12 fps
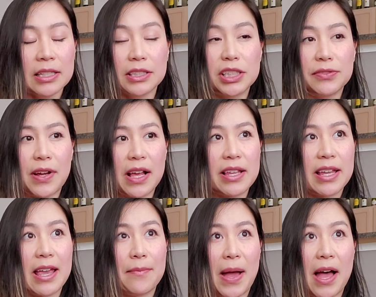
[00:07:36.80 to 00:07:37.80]
She finally
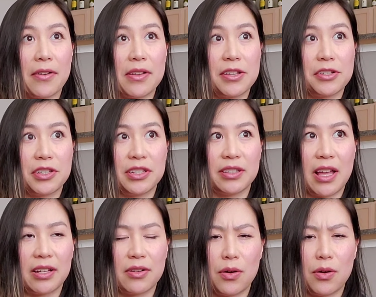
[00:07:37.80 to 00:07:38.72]
came out and she's like,